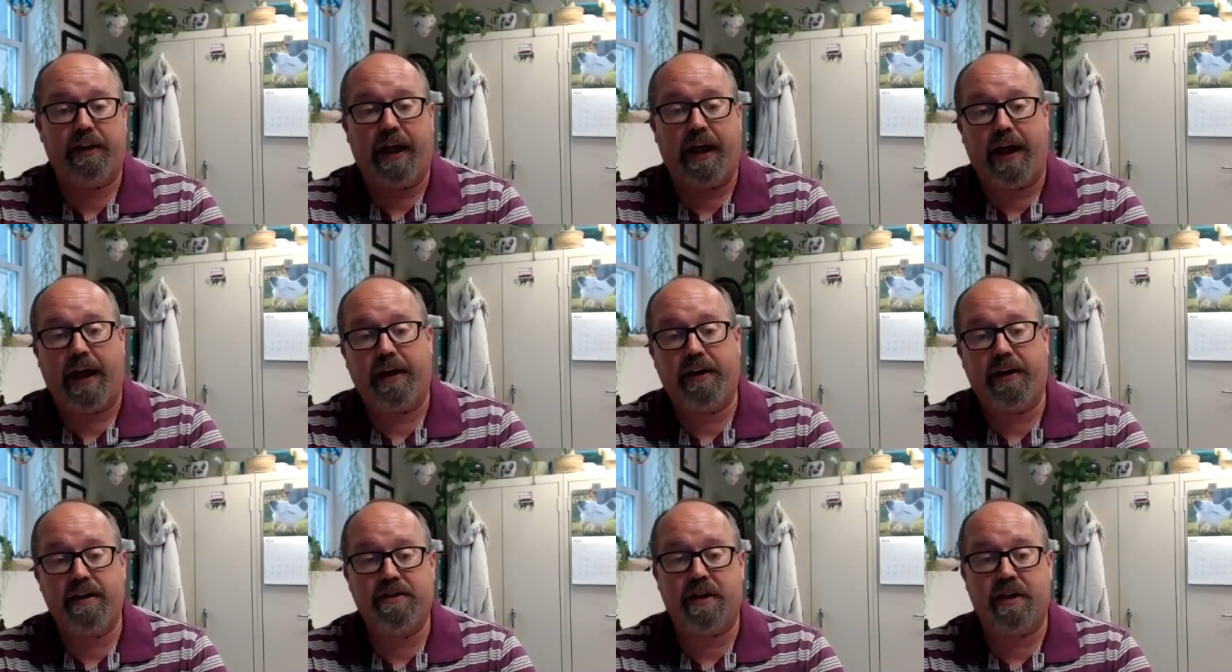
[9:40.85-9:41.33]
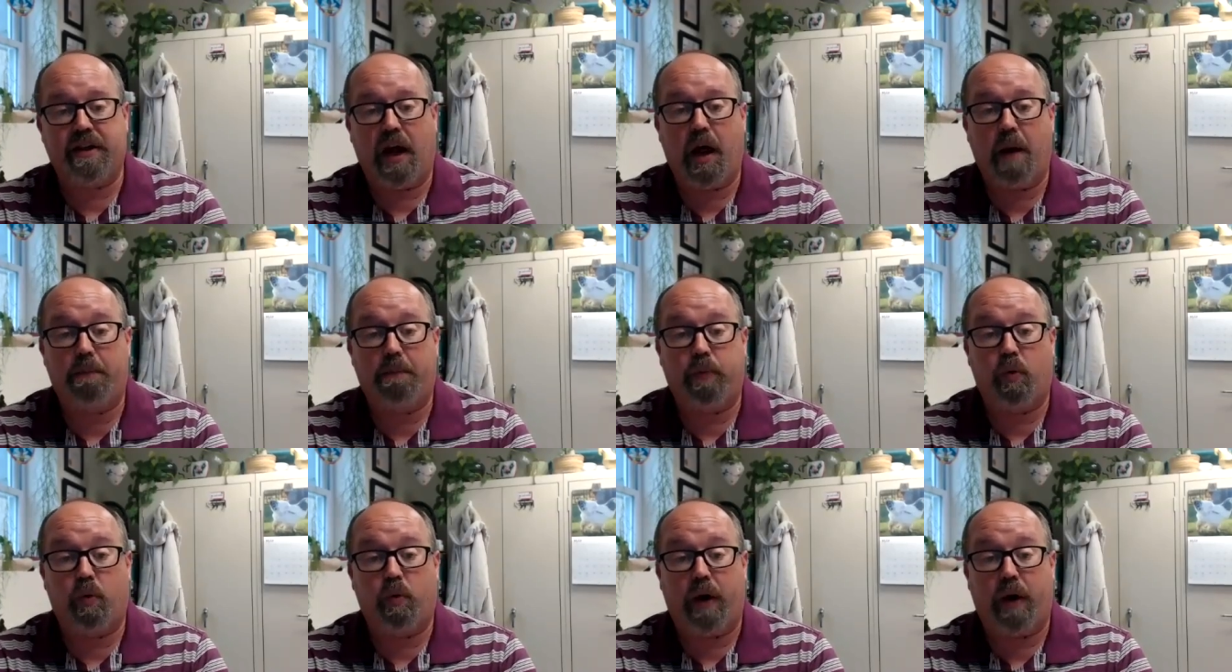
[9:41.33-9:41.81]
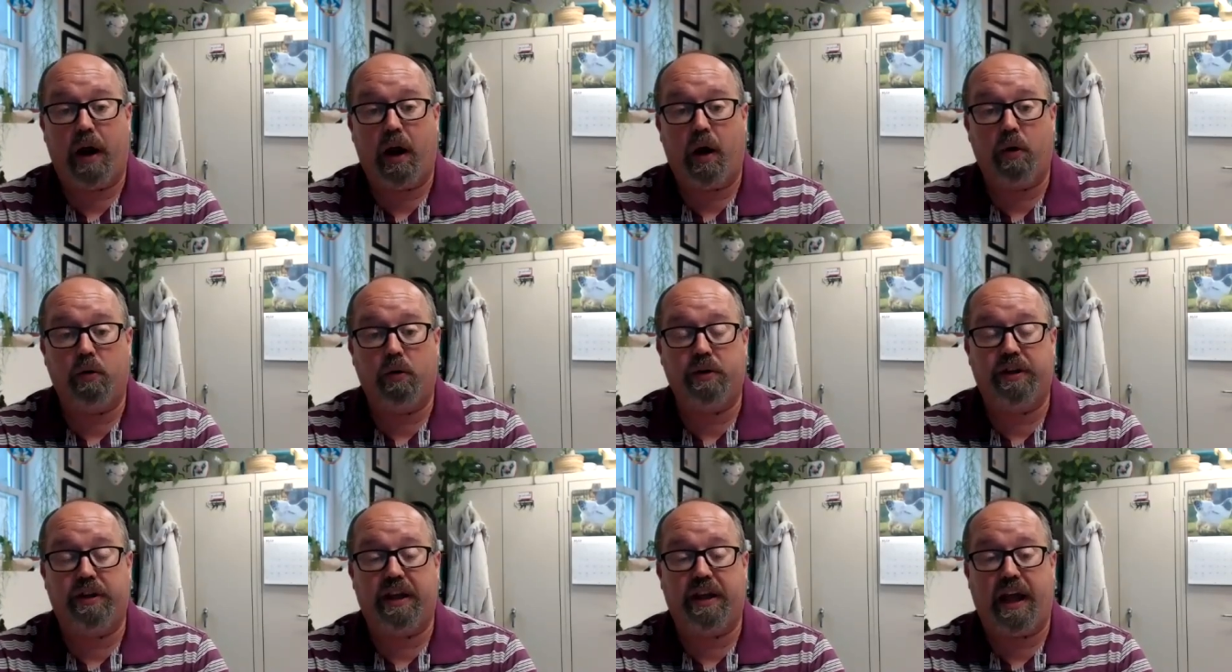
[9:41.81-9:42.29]
that is up
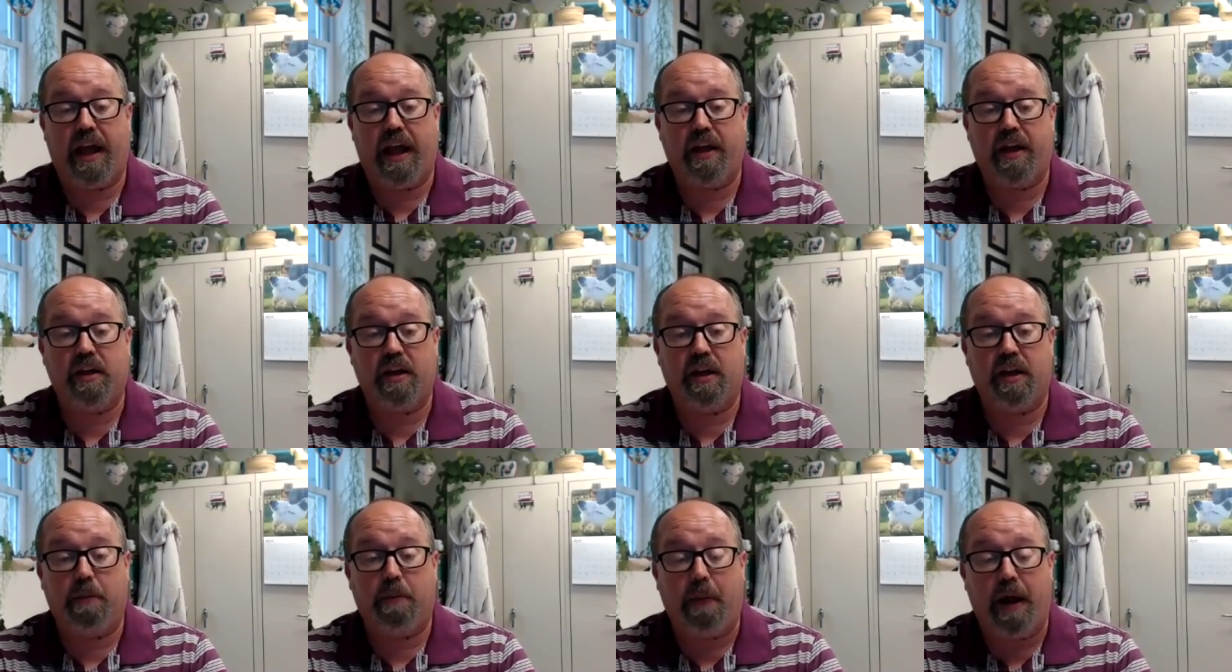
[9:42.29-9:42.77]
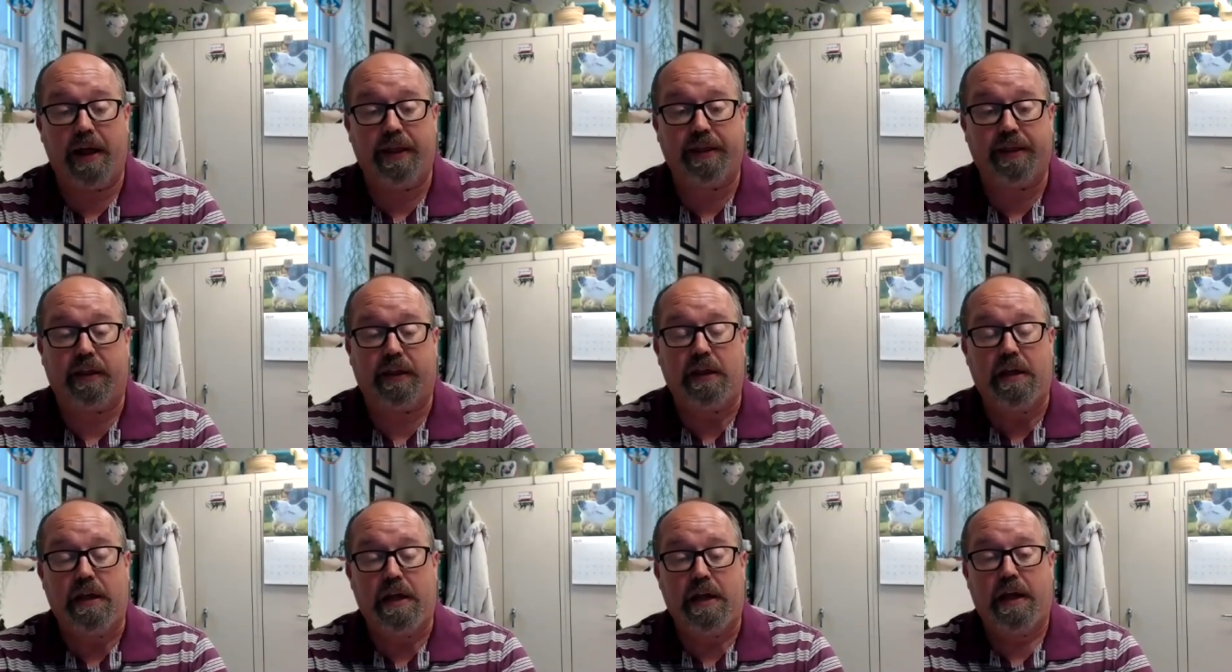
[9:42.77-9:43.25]
around the end of the month,